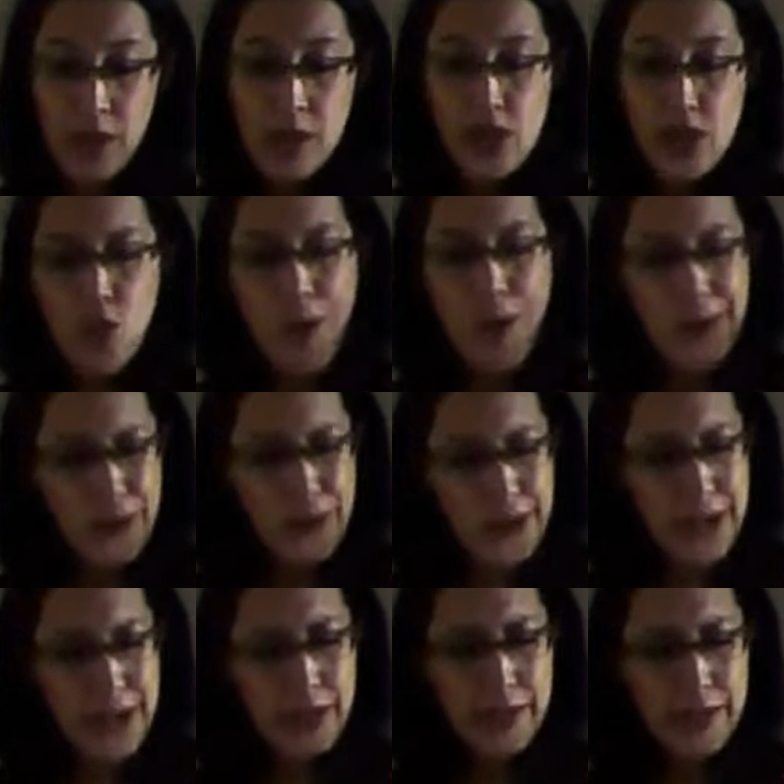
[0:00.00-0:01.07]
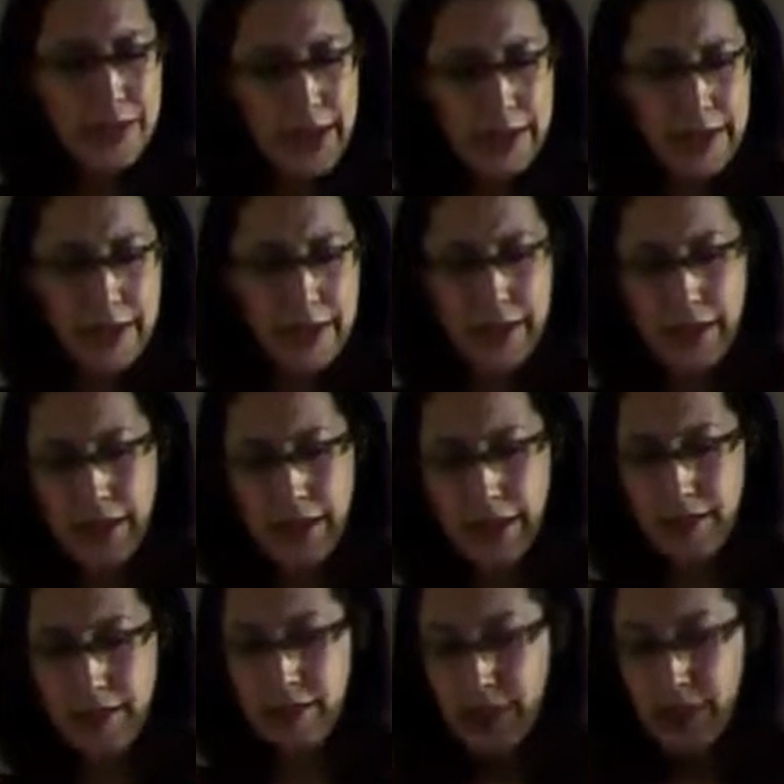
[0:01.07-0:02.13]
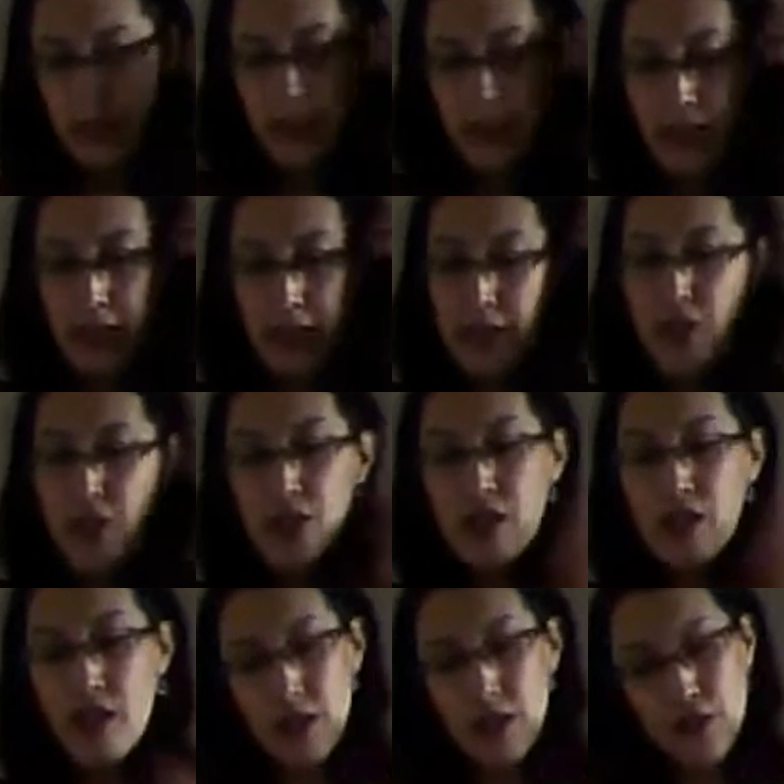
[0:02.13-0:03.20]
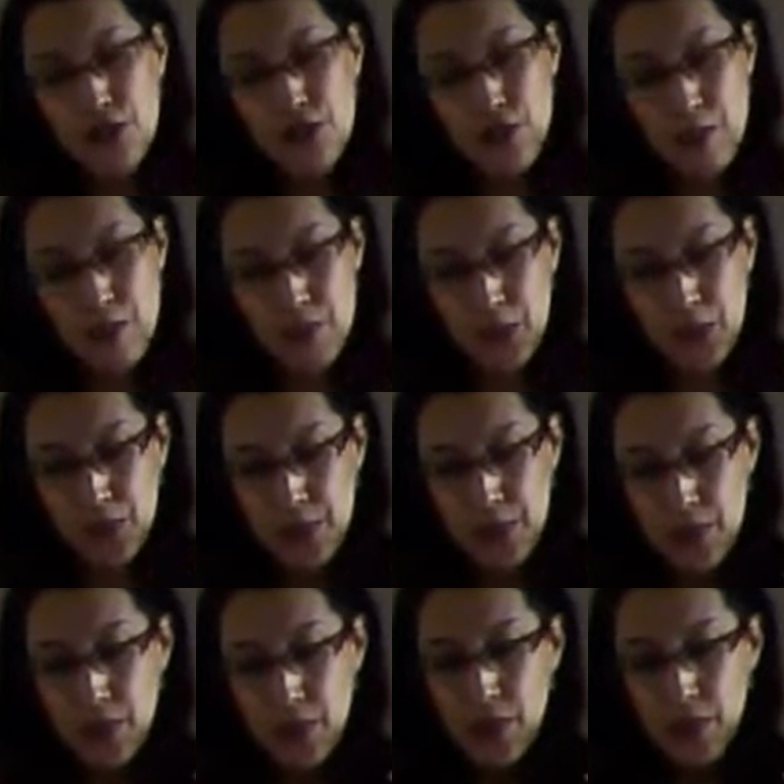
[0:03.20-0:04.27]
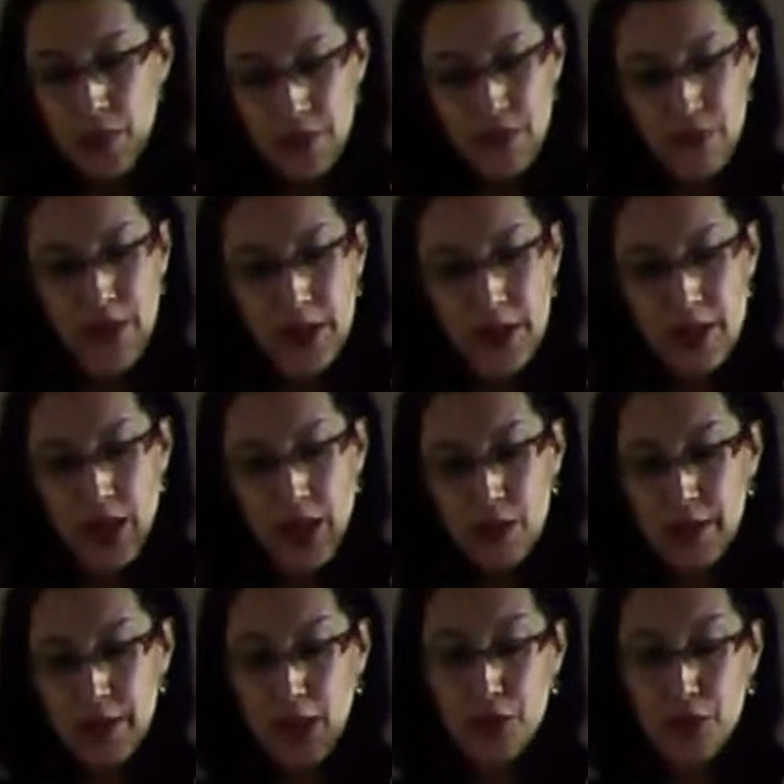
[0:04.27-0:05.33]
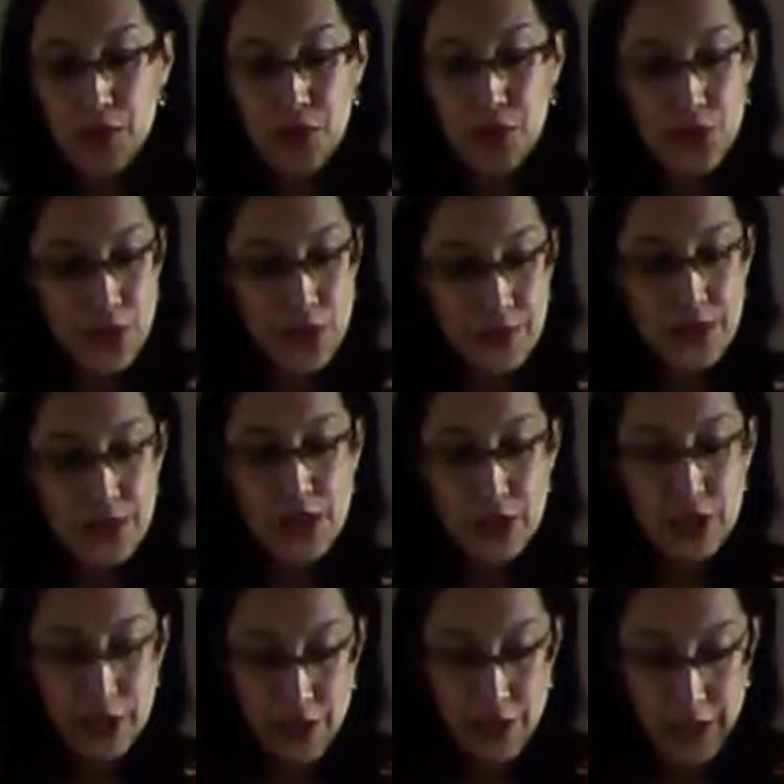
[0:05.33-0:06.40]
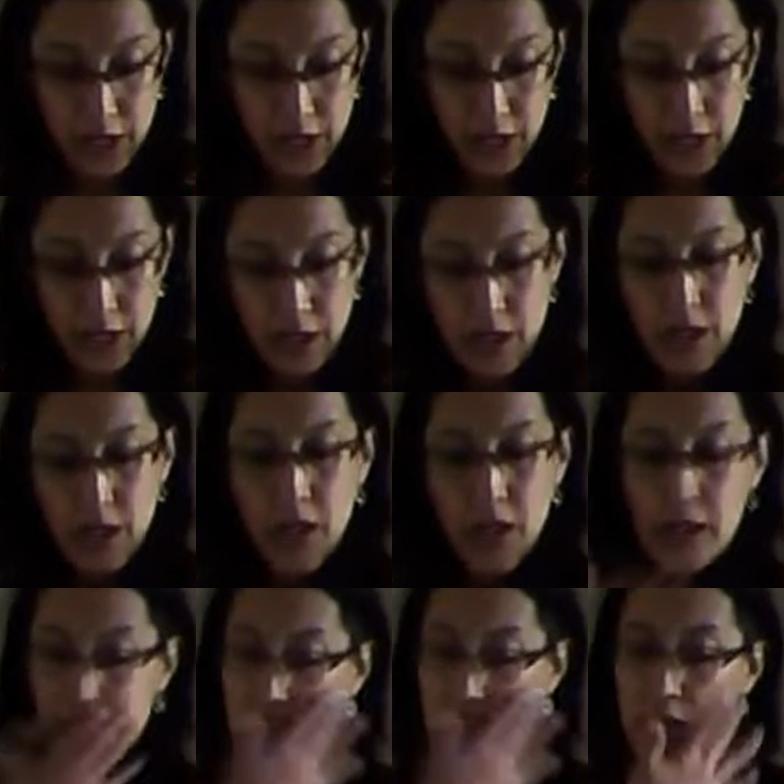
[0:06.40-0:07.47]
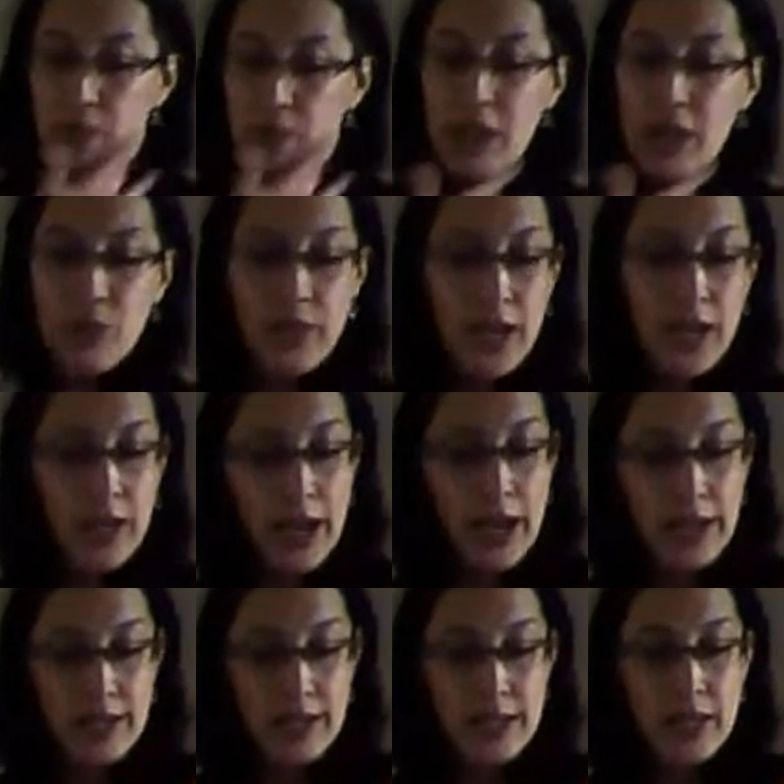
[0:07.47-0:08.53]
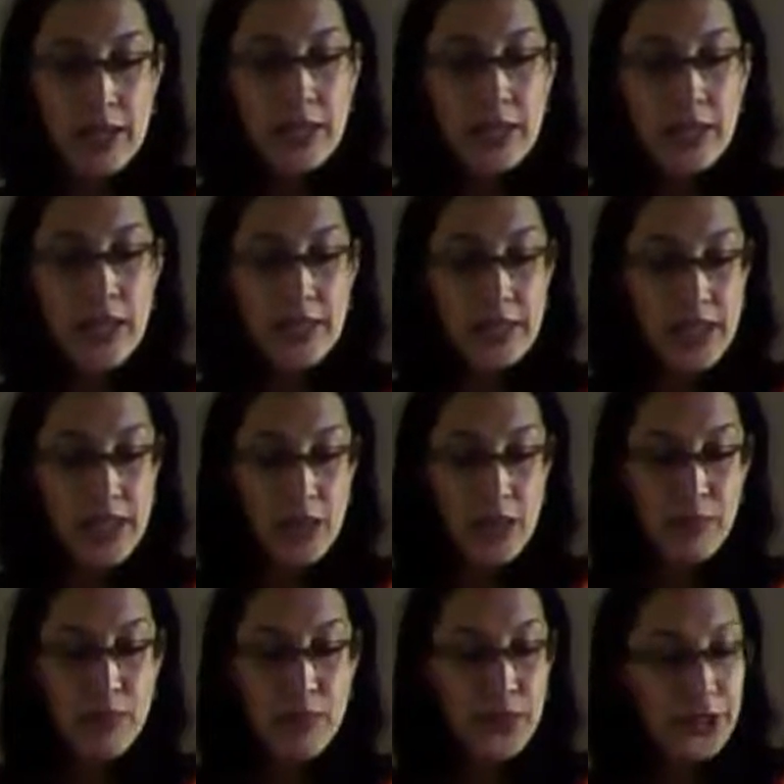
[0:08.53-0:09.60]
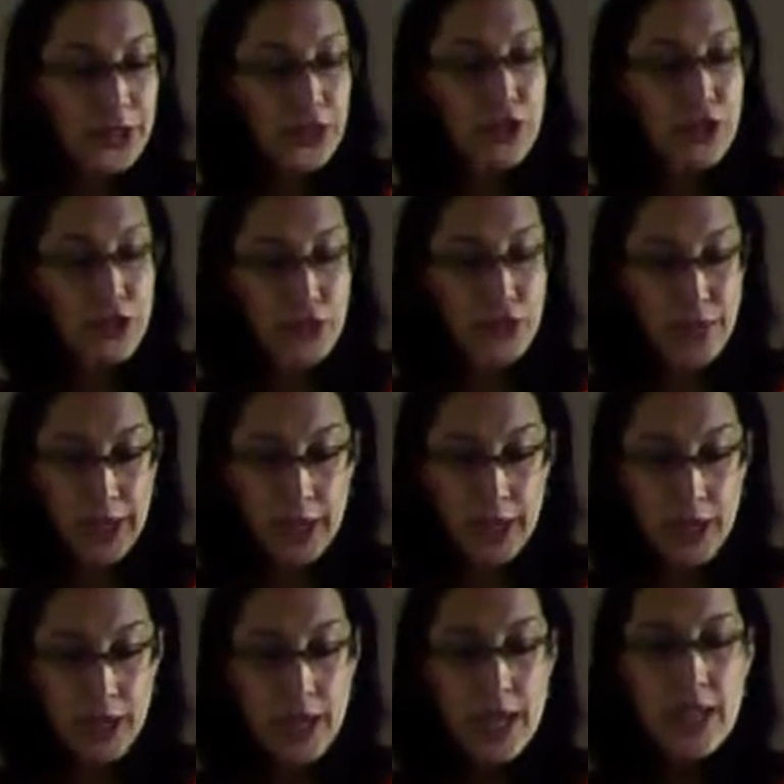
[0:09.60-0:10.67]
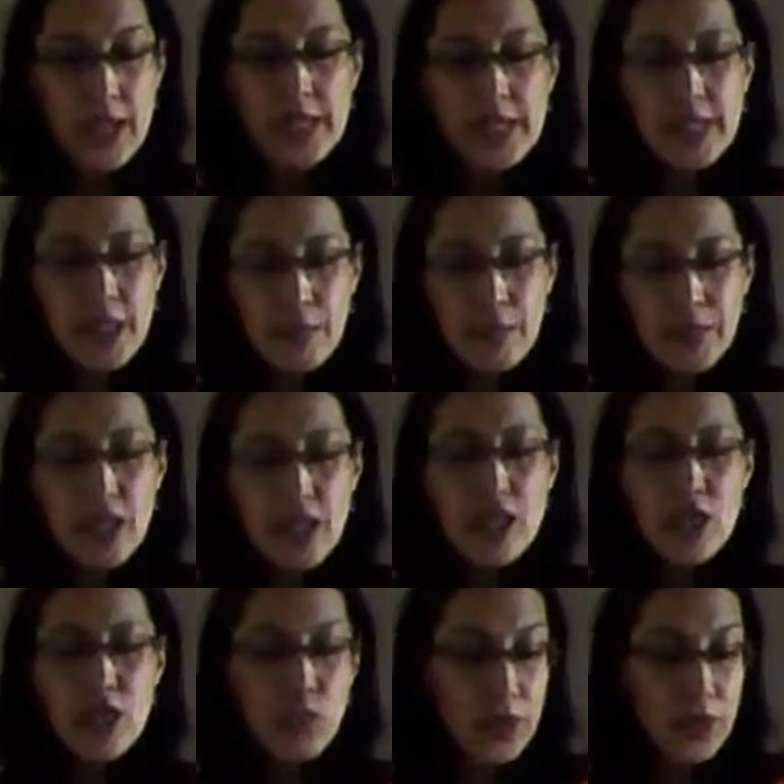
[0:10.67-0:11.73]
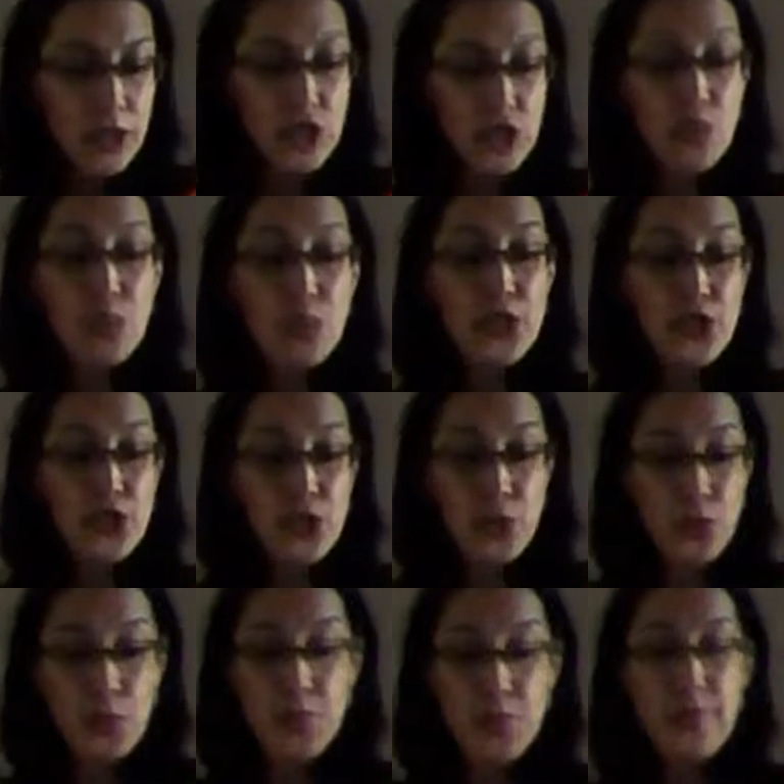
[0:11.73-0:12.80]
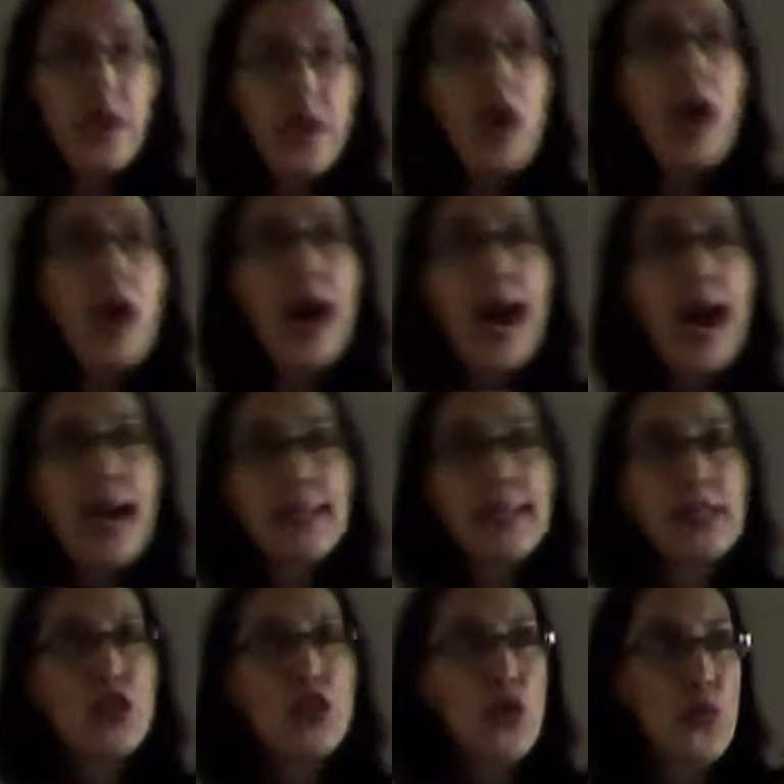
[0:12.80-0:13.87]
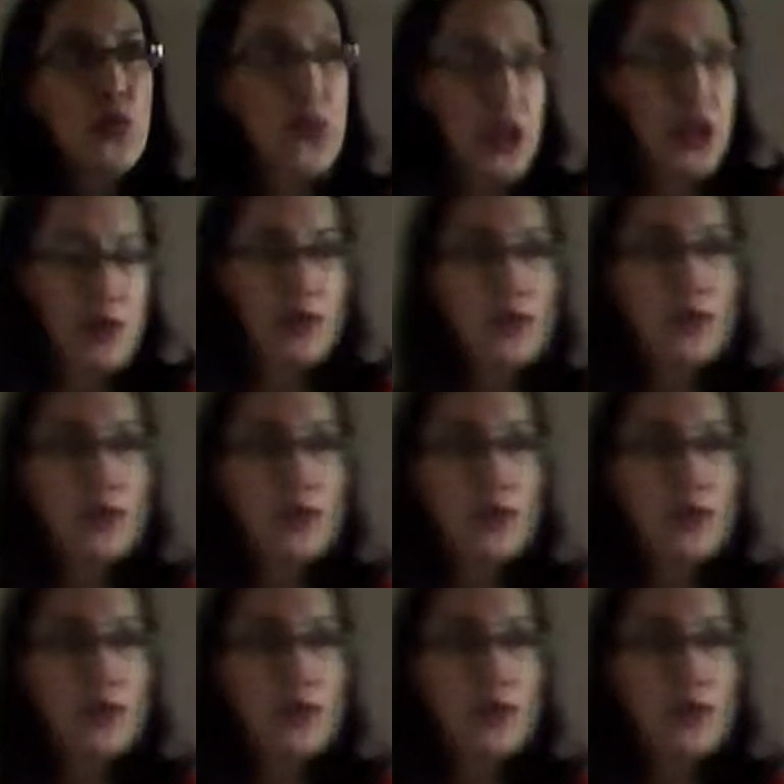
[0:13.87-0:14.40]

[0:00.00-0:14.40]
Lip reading: So according to Nadia Khan in the Chicago Tribune, we find out that through service learning, a teen might realize that the type of work they're doing is something they want to pursue as a career.